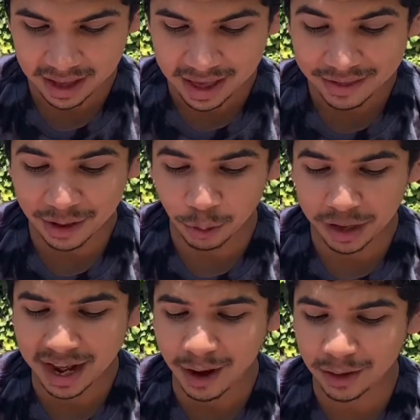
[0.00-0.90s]
There were
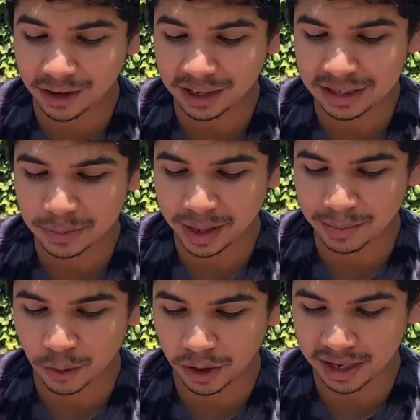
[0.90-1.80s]
now early spring
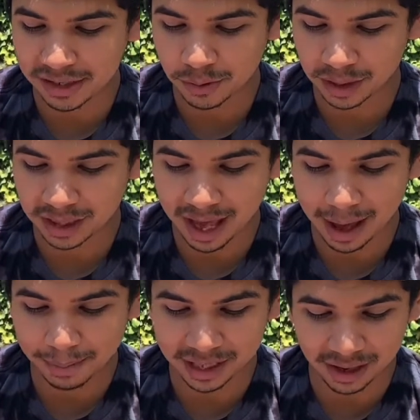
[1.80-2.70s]
mornings with the
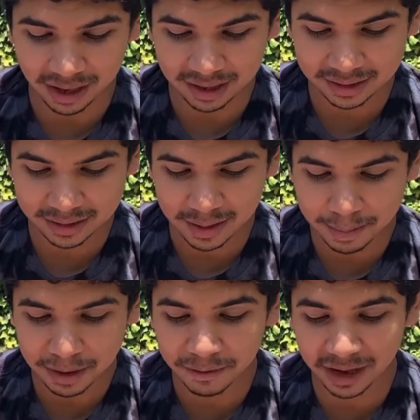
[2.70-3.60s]
happy dogs,
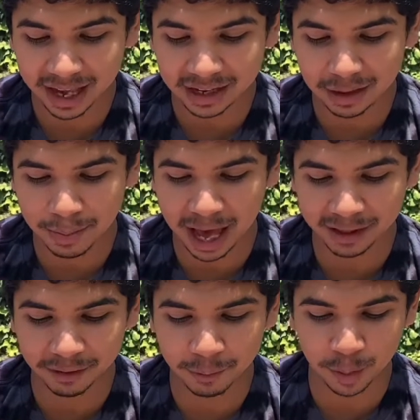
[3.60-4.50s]
me forgetting the
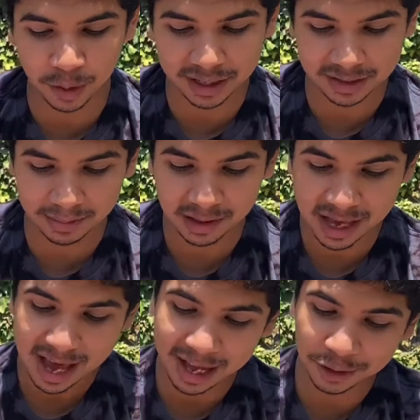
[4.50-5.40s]
path of Buddhism
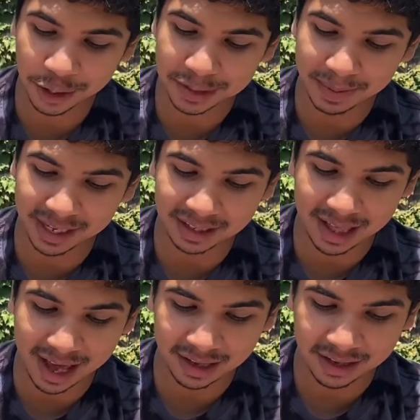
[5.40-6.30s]
and just being
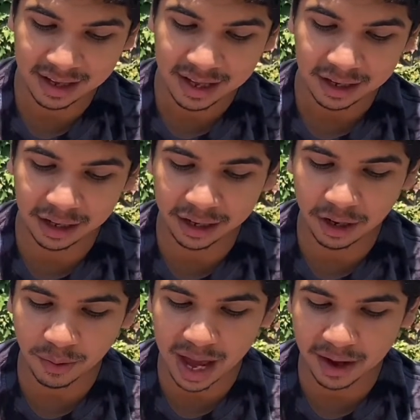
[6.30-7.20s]
glad, looking
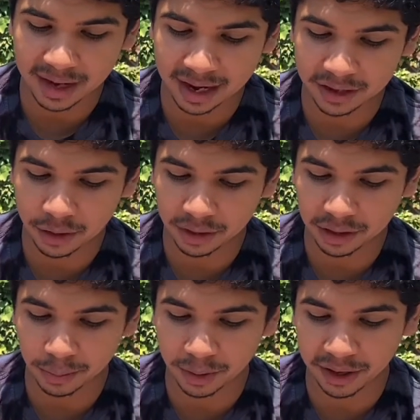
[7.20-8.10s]
around at new
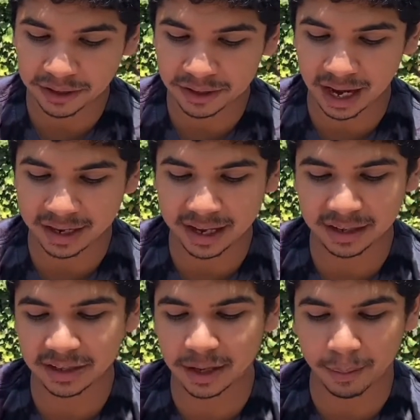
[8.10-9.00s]
little birds not
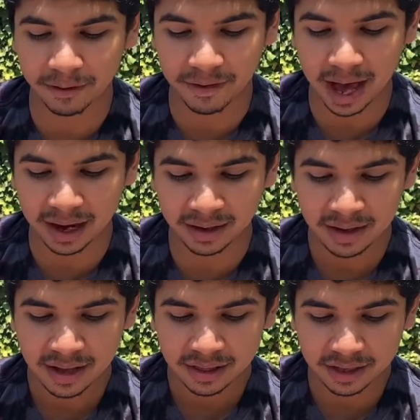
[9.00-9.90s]
yet summer fat,
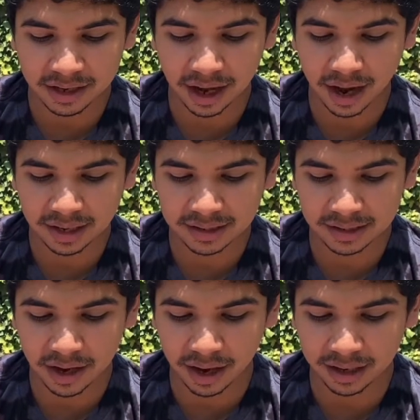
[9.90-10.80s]
the dogs
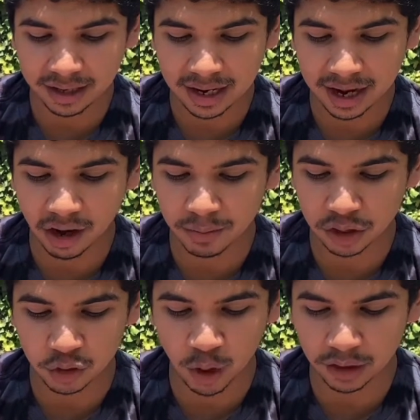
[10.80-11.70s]
yawning and
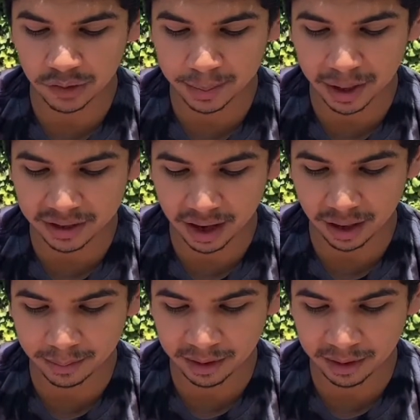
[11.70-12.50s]
almost swallowing my Dharma,